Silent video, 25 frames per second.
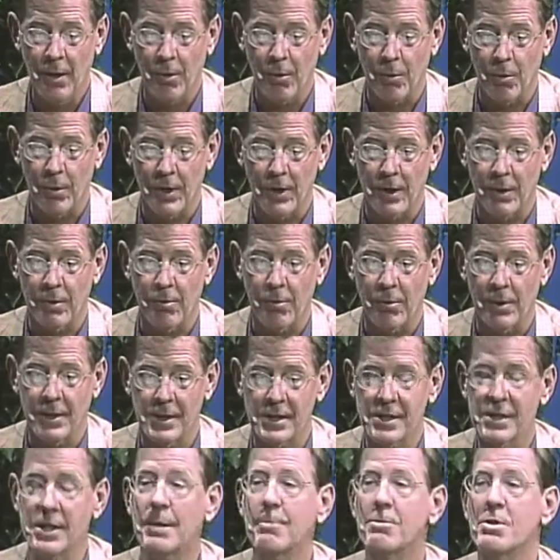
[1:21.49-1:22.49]
we
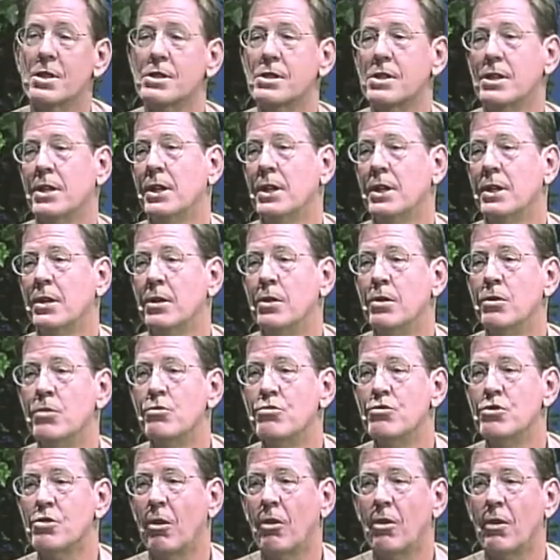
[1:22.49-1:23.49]
seem to see in the
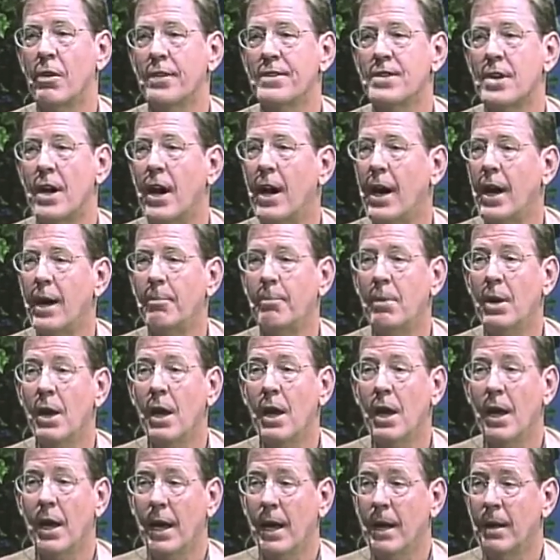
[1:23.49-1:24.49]
news all the time,
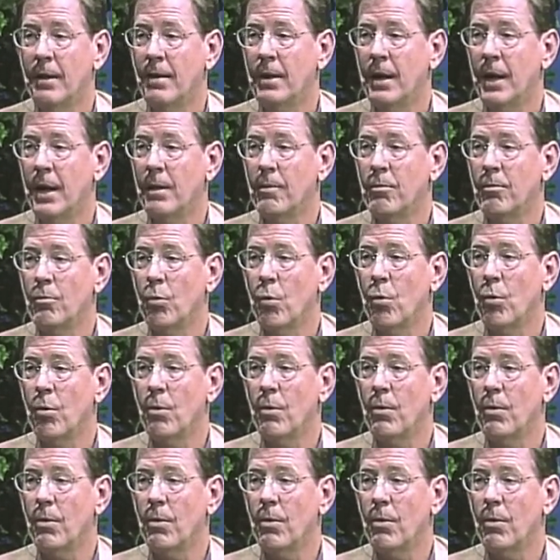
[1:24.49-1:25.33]
and